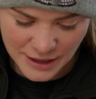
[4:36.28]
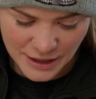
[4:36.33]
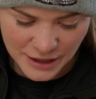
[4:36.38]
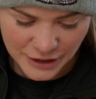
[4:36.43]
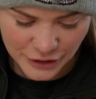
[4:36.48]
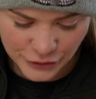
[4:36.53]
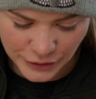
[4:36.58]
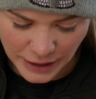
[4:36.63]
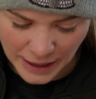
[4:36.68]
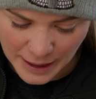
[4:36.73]

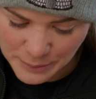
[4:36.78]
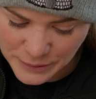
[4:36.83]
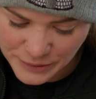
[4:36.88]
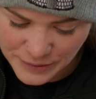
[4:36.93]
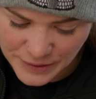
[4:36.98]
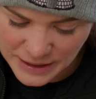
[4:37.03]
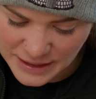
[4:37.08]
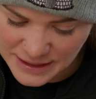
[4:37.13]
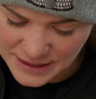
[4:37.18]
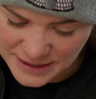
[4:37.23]

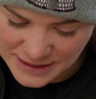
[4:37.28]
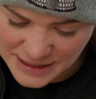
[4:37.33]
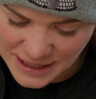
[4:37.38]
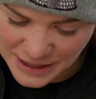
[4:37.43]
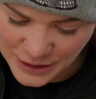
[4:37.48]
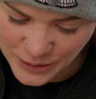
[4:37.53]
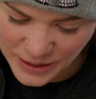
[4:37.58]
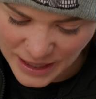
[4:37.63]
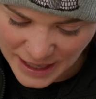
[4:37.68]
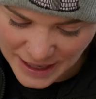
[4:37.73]
grab the disc
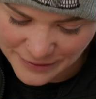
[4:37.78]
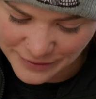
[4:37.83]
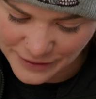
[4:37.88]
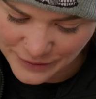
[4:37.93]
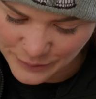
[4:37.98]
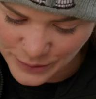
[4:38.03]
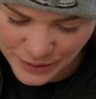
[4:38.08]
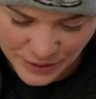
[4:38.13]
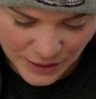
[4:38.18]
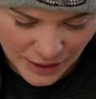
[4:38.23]
that you can't
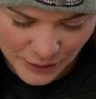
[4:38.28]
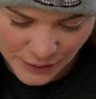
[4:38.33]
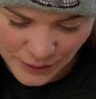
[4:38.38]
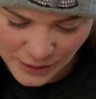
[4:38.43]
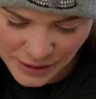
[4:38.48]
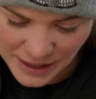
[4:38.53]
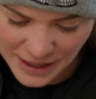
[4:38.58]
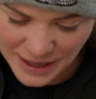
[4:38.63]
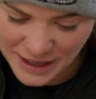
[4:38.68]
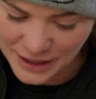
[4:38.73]
live without.